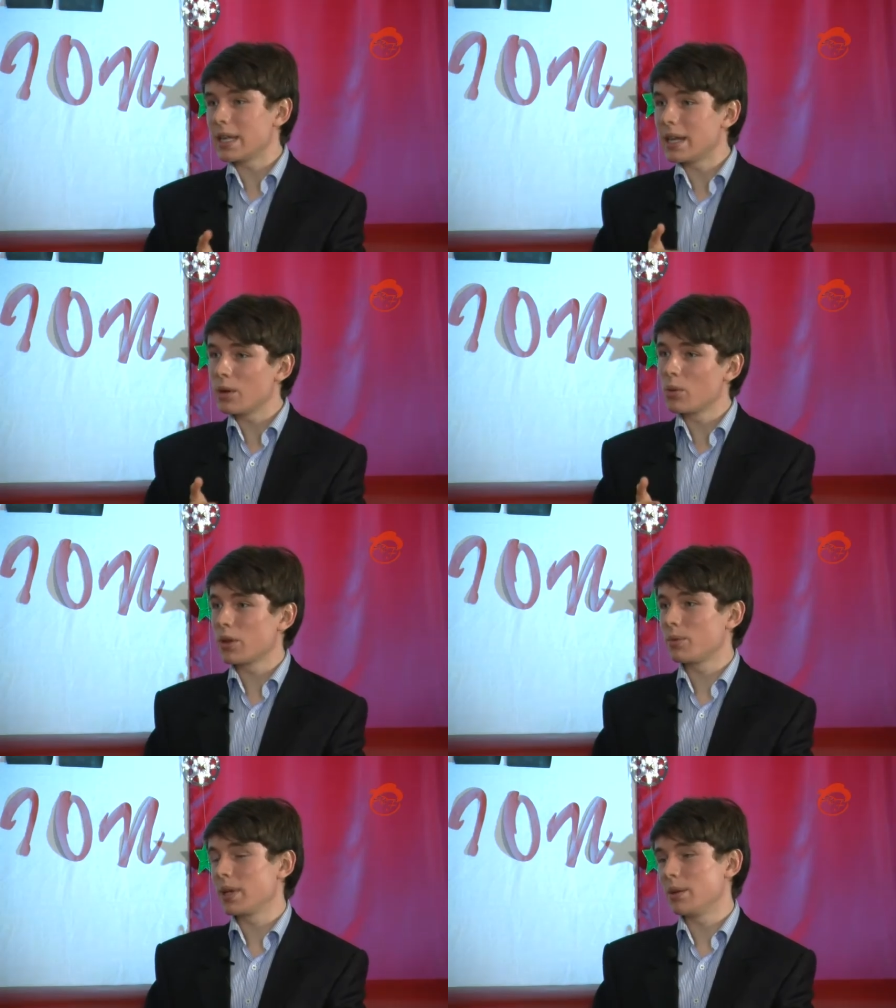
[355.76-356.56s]
hear
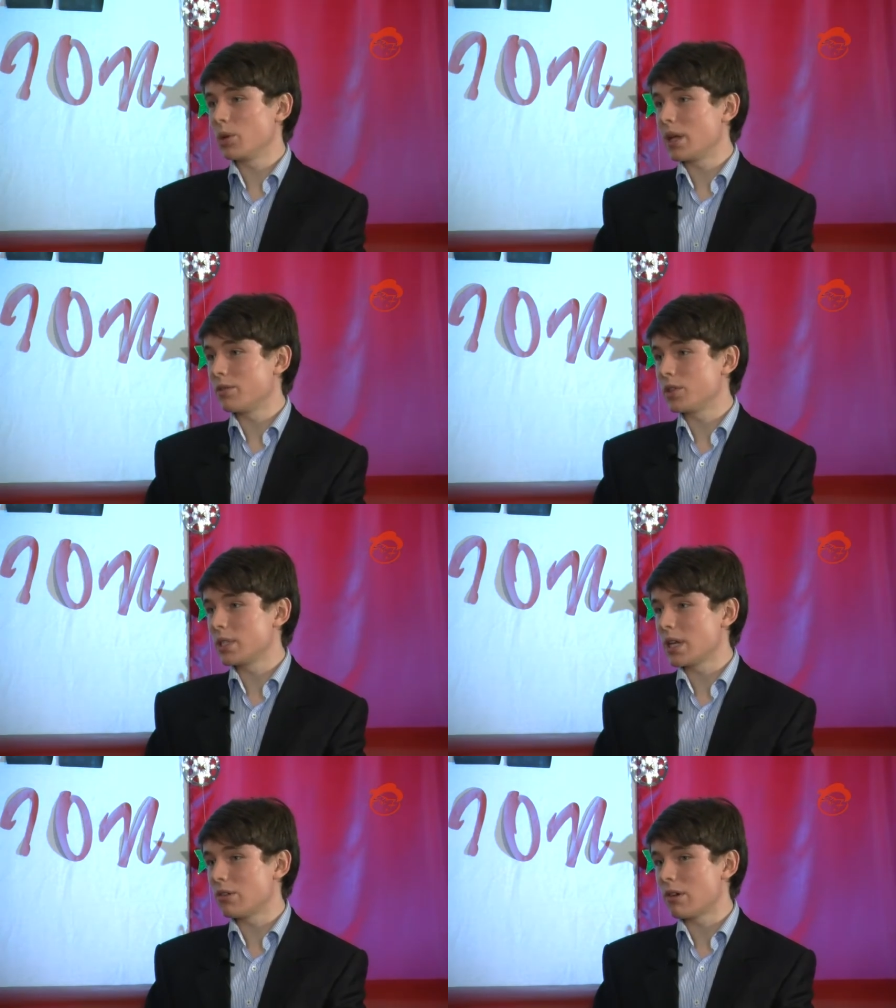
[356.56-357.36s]
what the people have to
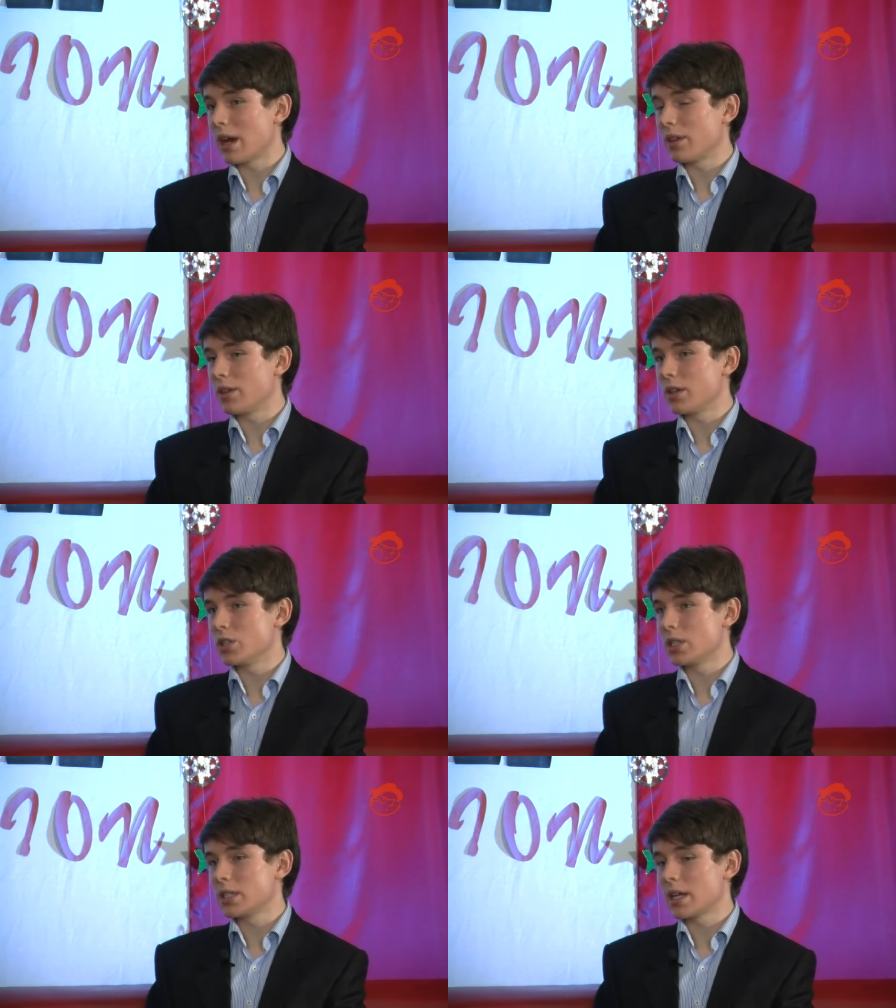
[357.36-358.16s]
say rather than
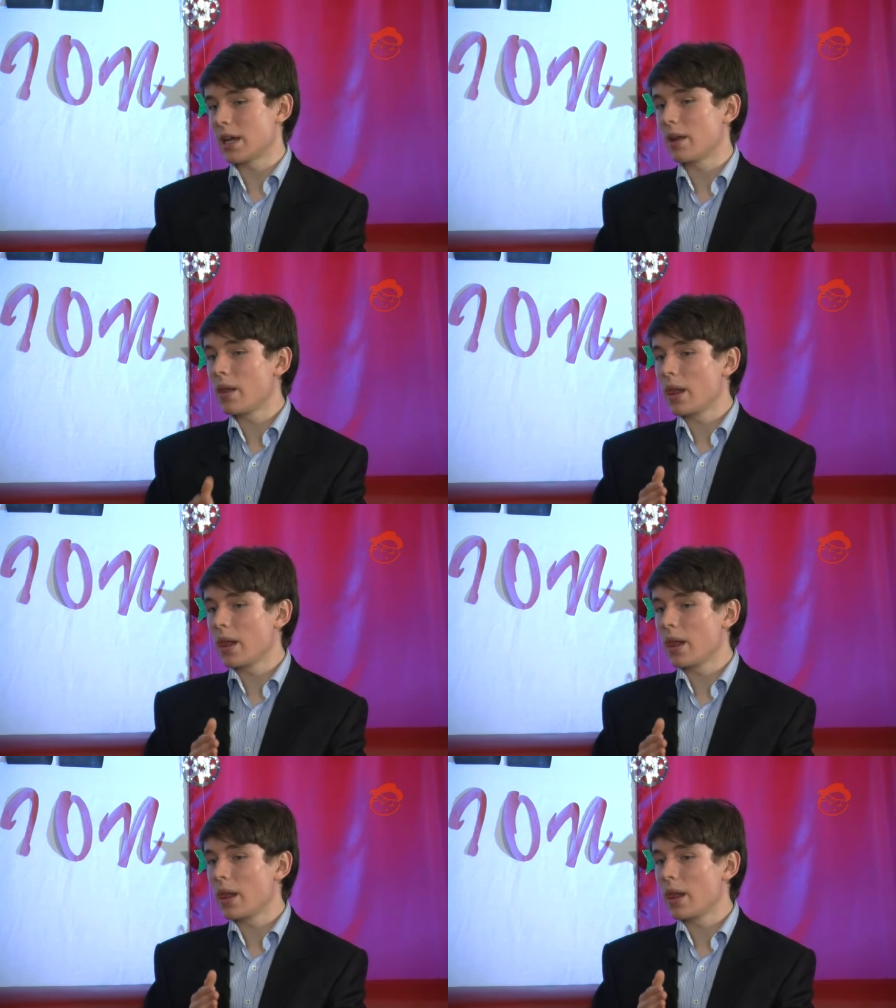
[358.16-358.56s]
just say,